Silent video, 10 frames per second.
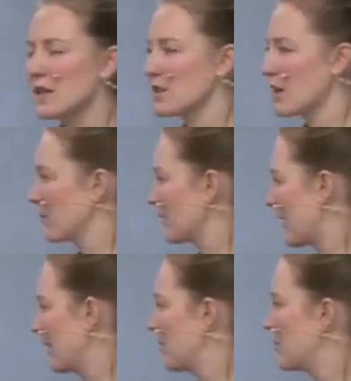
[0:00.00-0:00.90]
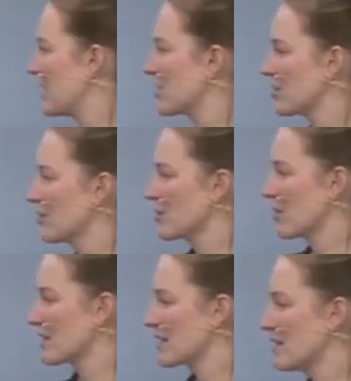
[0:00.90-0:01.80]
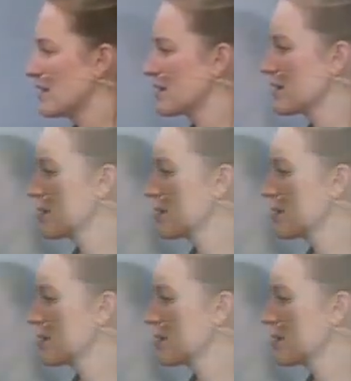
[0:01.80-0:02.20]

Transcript: so that elimination of toxins,